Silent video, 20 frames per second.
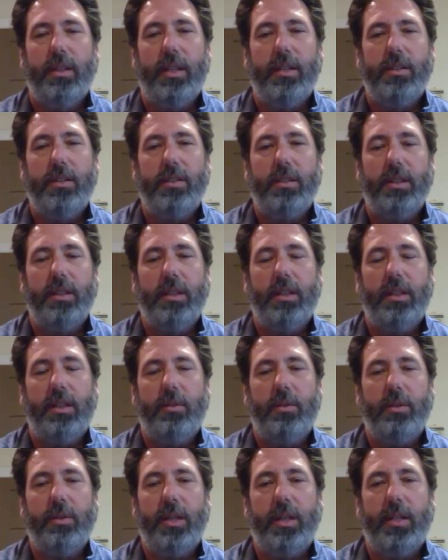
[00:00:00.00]
It's
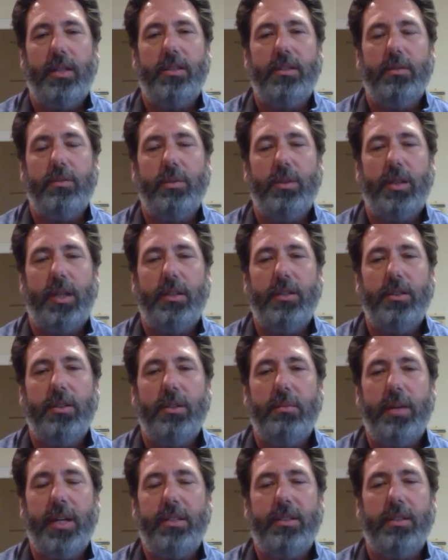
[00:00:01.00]
we're not
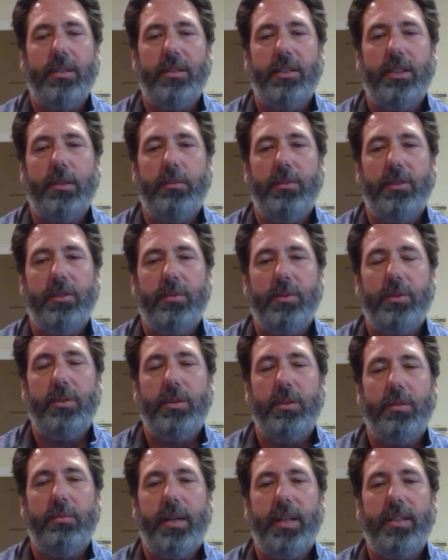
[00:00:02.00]
doing it based on symptoms.
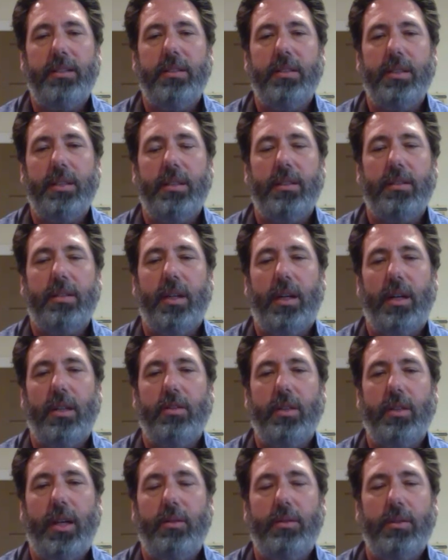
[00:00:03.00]
doing it basically on
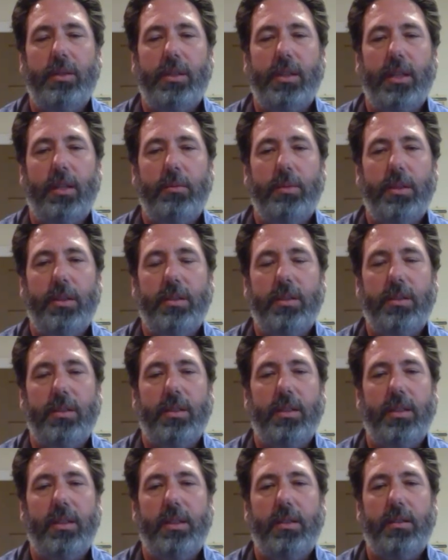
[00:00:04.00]
contract with the companies
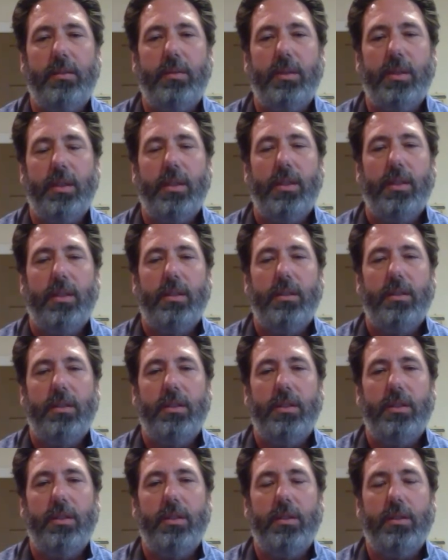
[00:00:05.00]
to
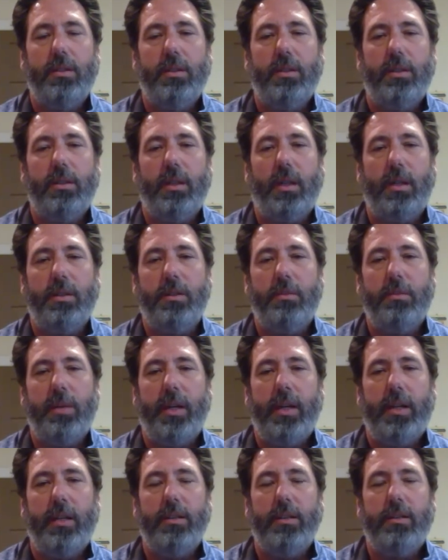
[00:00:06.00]
do
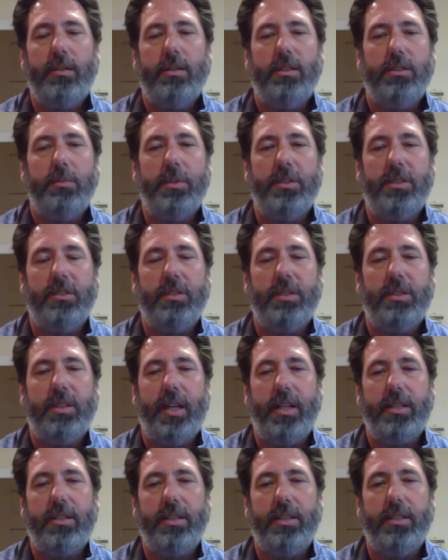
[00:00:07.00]
on-demand specific
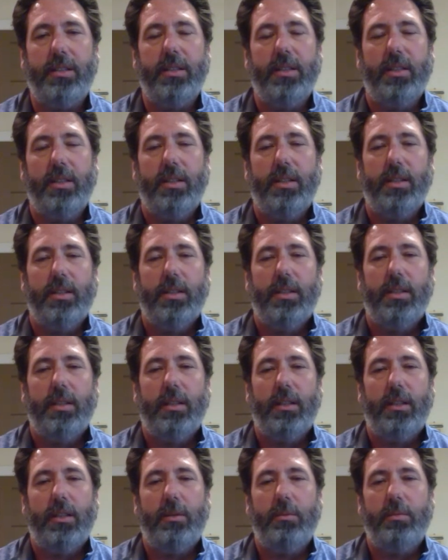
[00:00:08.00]
testing.
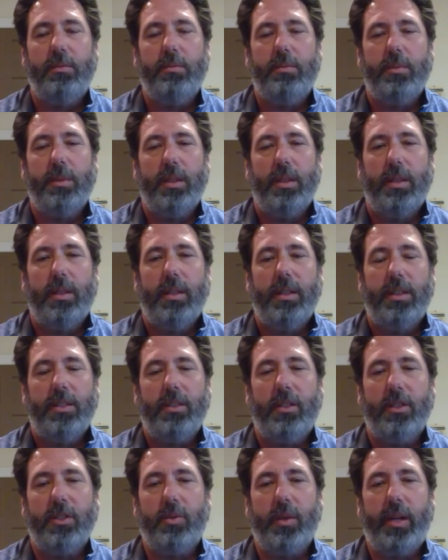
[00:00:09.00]

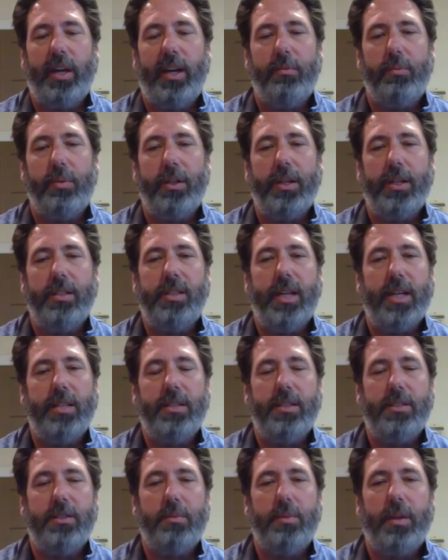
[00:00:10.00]
As long as we have plenty of
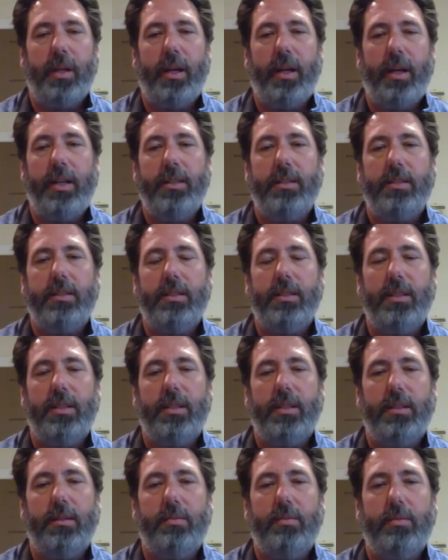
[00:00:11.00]
testing supplies,
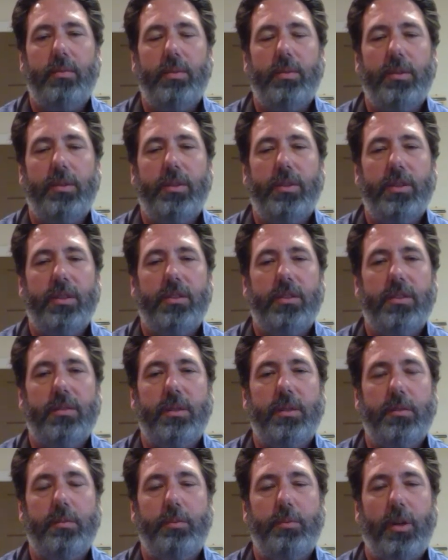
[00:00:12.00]
we feel it's
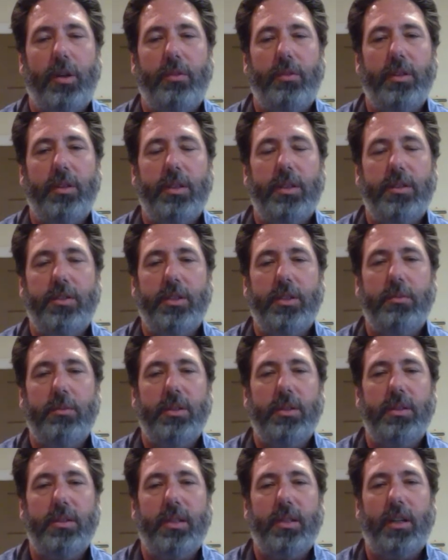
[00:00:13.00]
perfectly
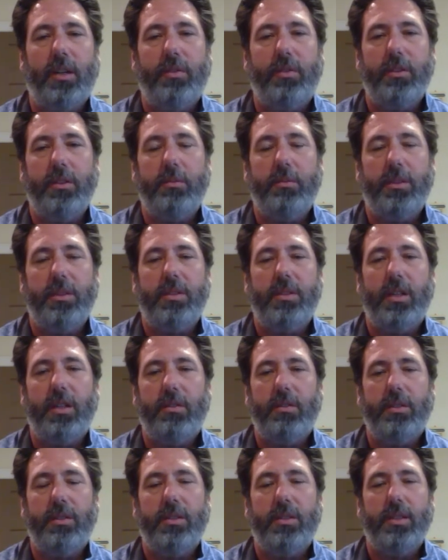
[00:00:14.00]
legitimate to offer them the
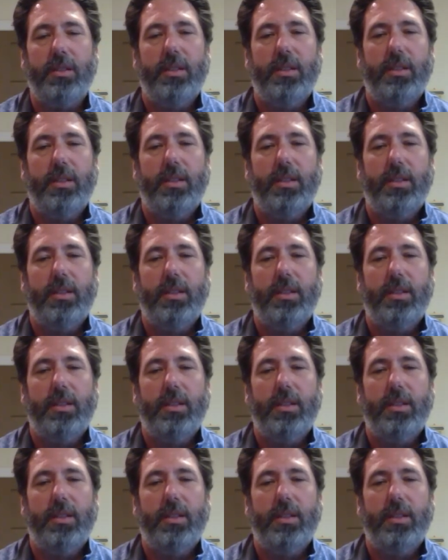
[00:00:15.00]
service.